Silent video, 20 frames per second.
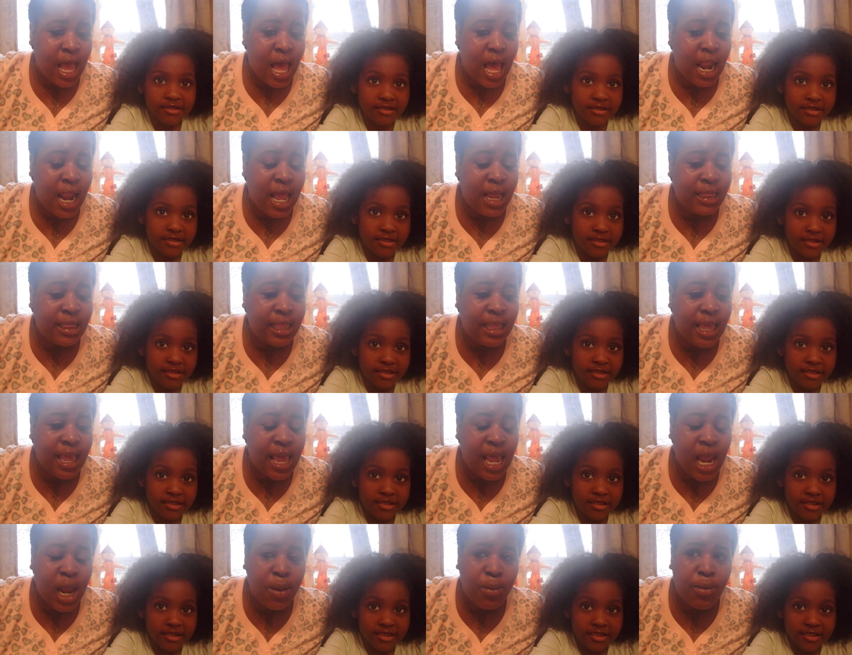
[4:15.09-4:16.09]
Speaker 1: I like the
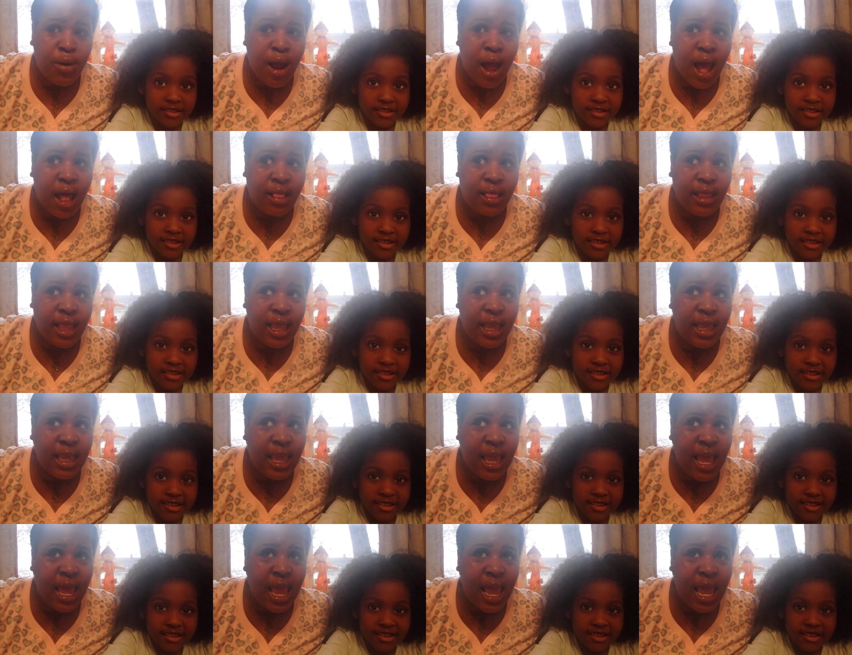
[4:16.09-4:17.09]
camera. I think
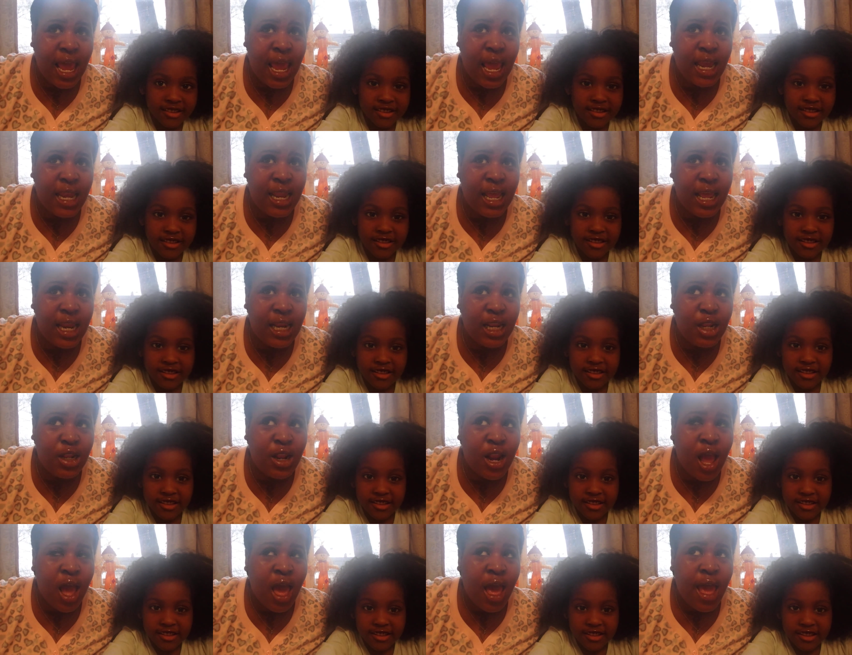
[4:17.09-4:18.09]

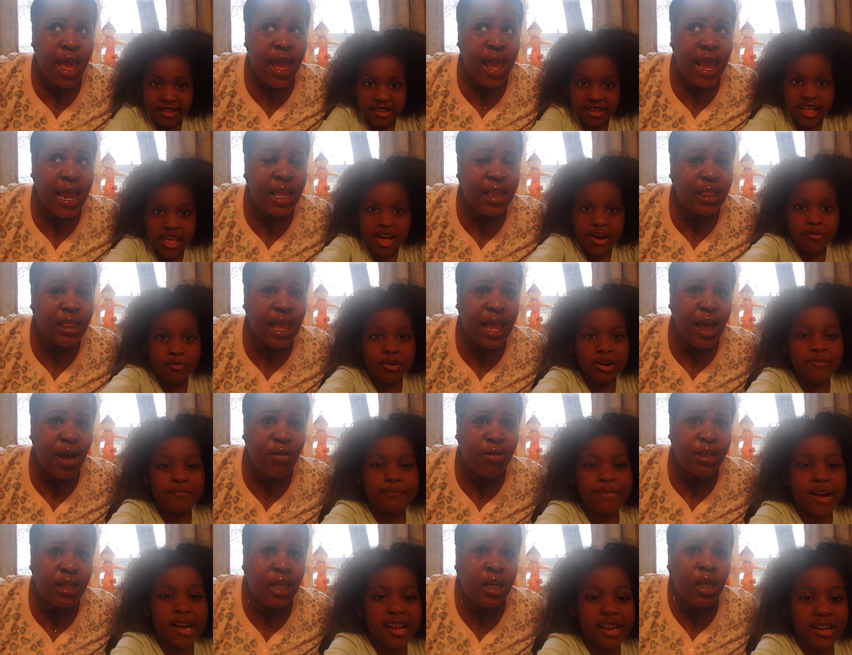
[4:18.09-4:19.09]
Canon
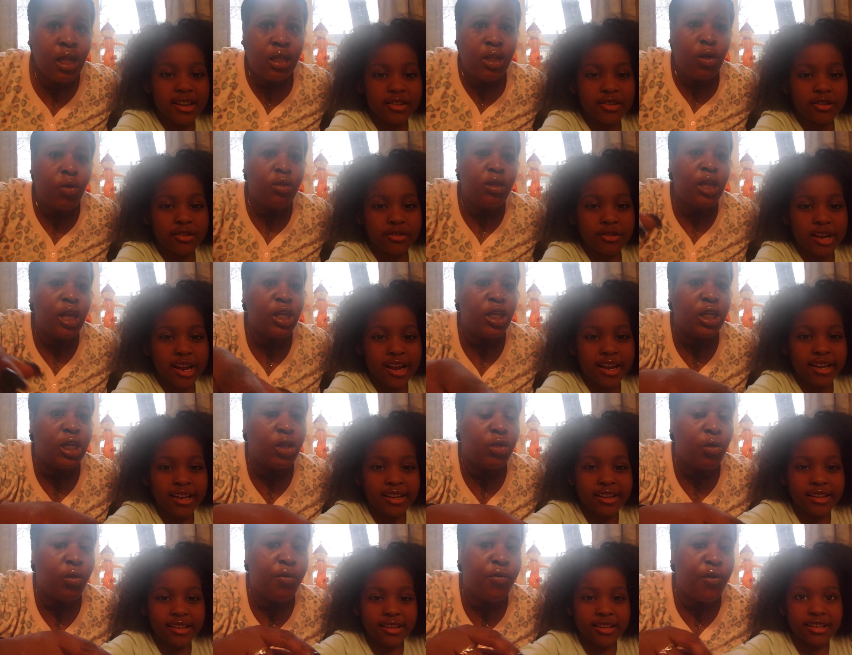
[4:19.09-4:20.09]
8000. Don't touch it.
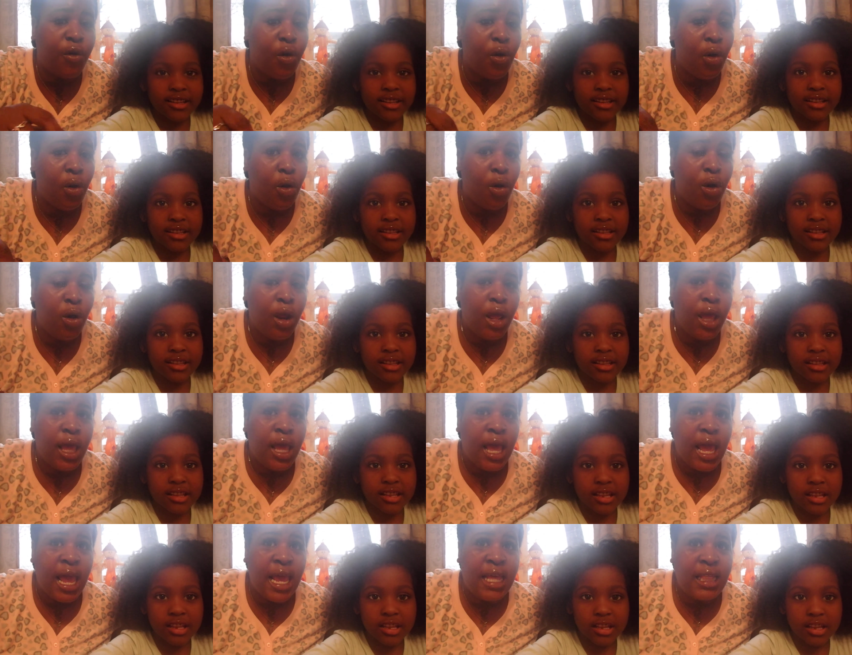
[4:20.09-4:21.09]
It's going to fall.
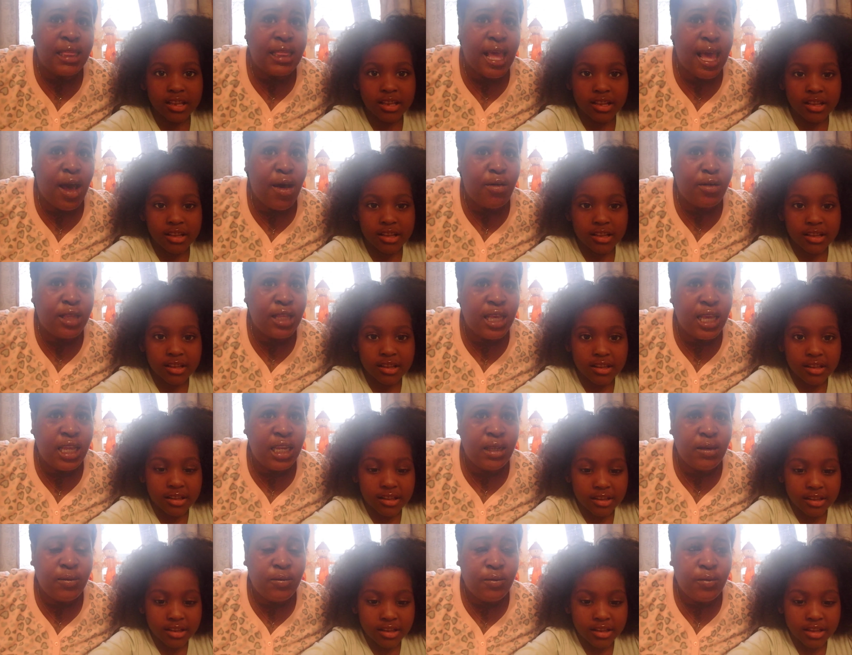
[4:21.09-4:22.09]

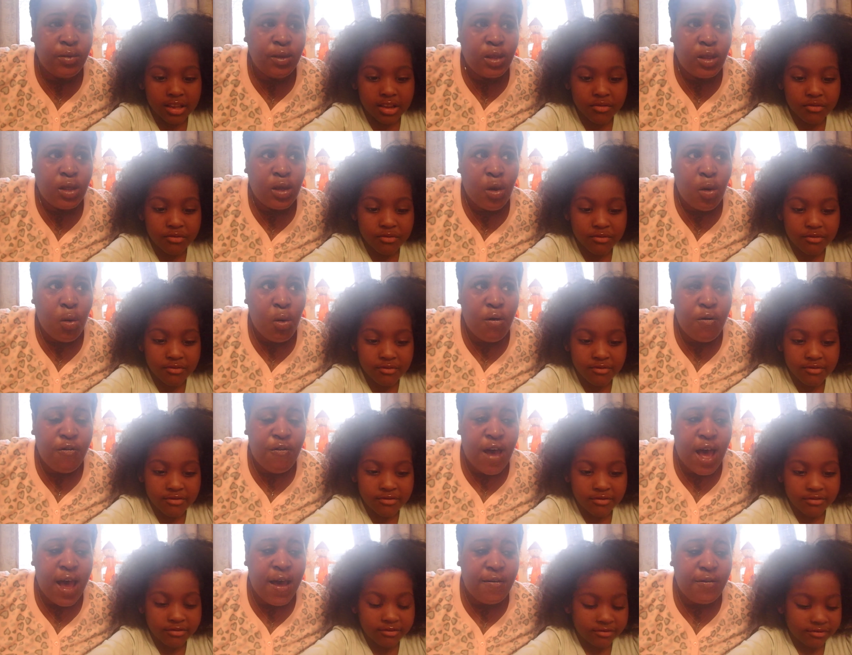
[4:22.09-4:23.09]
8000 or
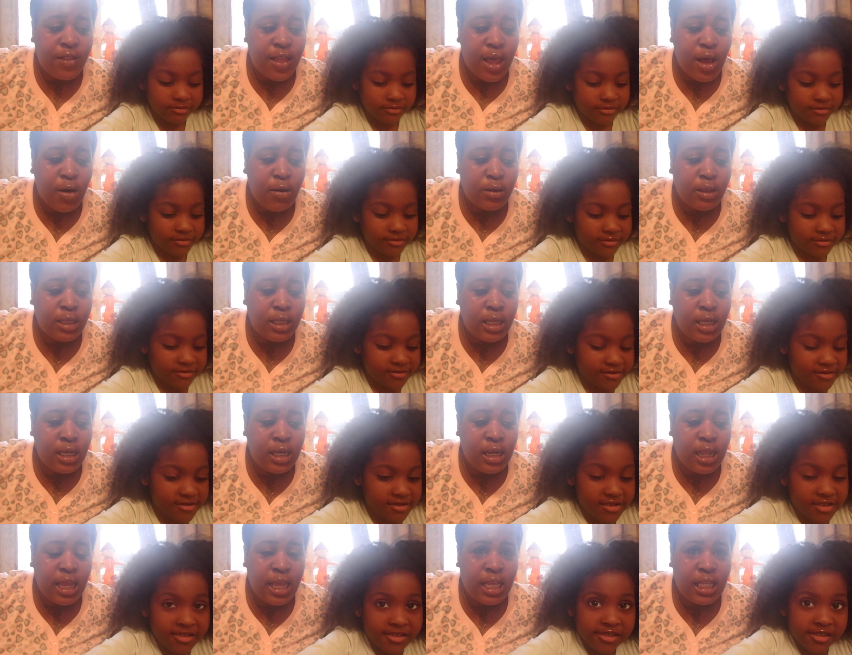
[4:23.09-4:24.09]

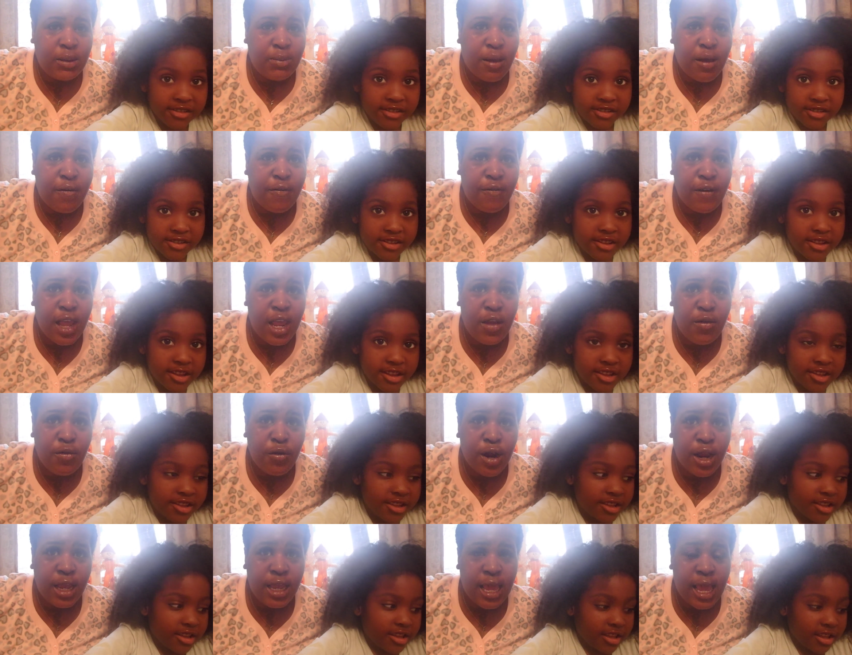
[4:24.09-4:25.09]
5000 is my
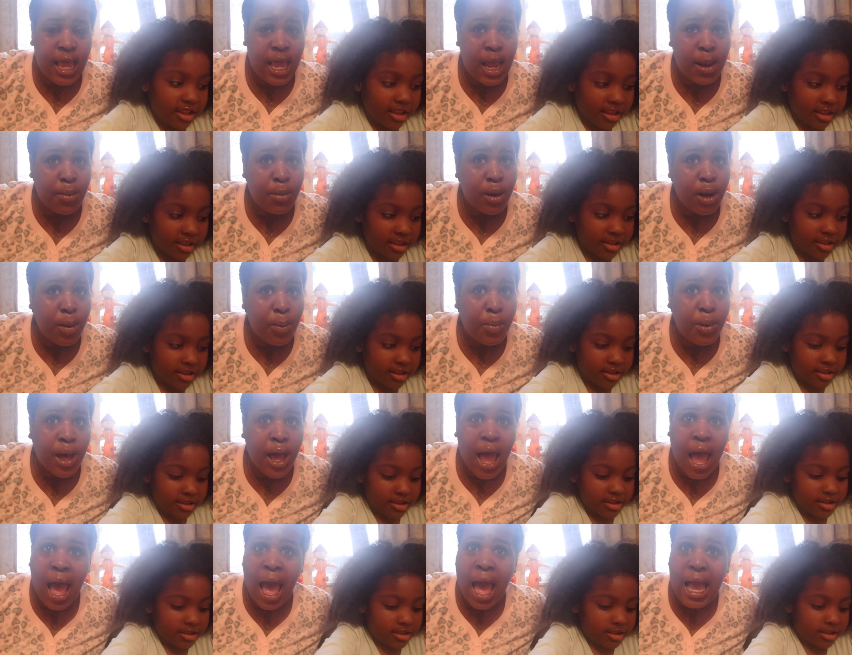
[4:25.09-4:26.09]
favorite camera
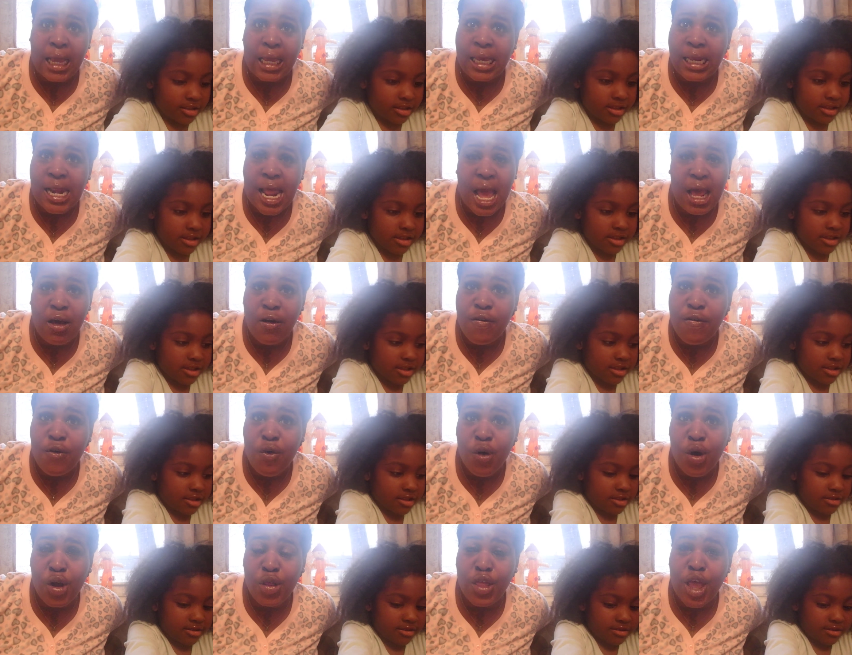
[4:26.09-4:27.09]
but i cannot
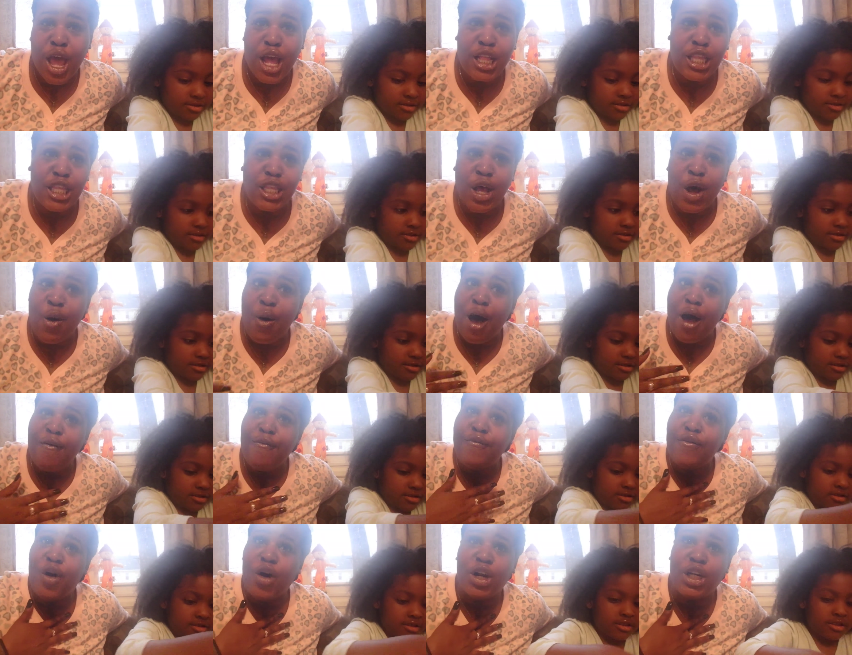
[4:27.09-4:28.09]
afford that so
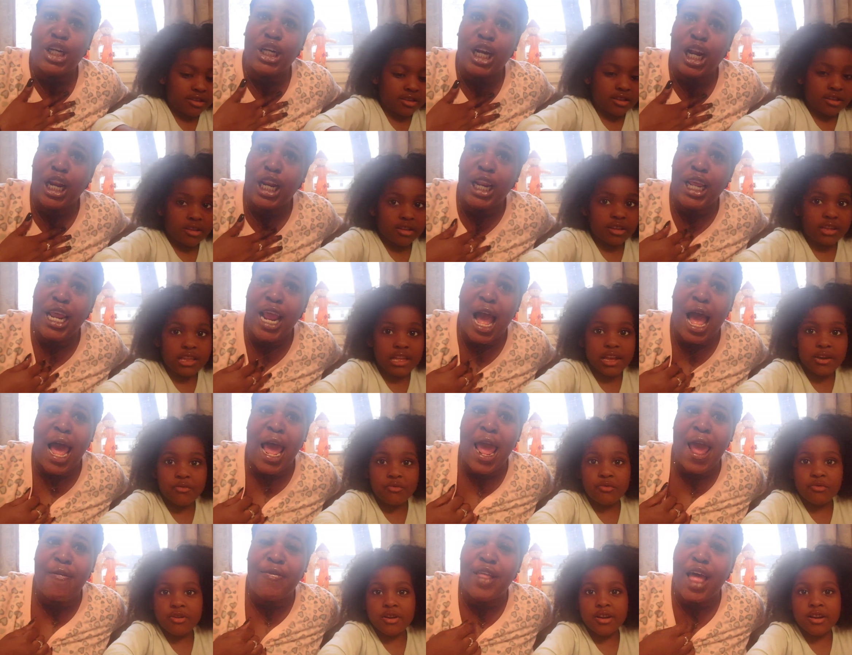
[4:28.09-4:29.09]
unfortunately i
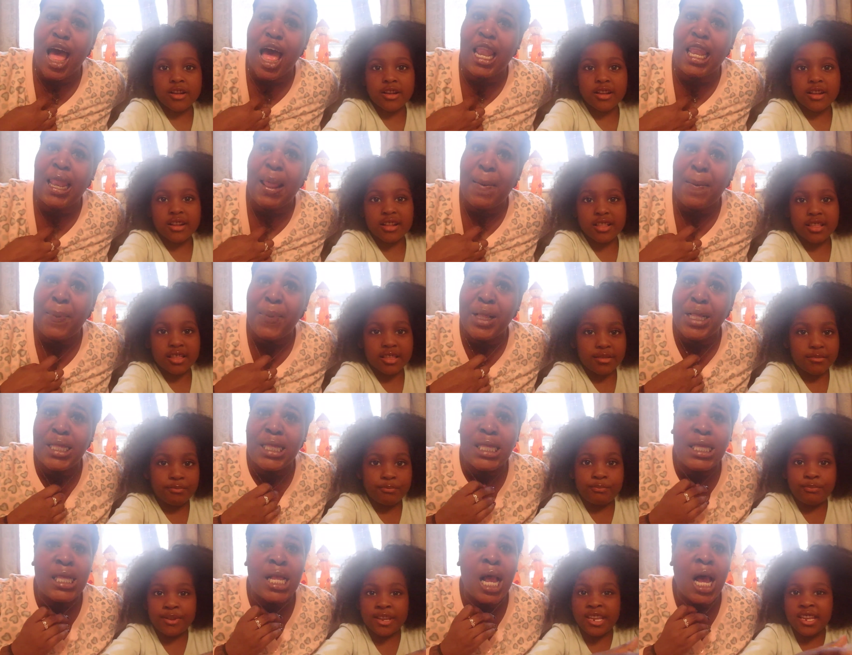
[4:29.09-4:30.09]
have the
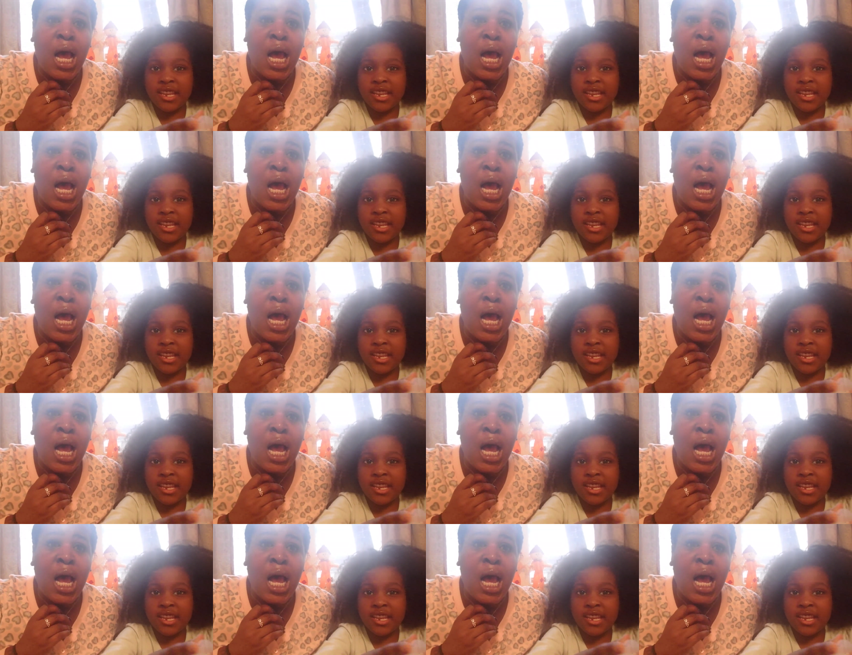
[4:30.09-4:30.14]
olympus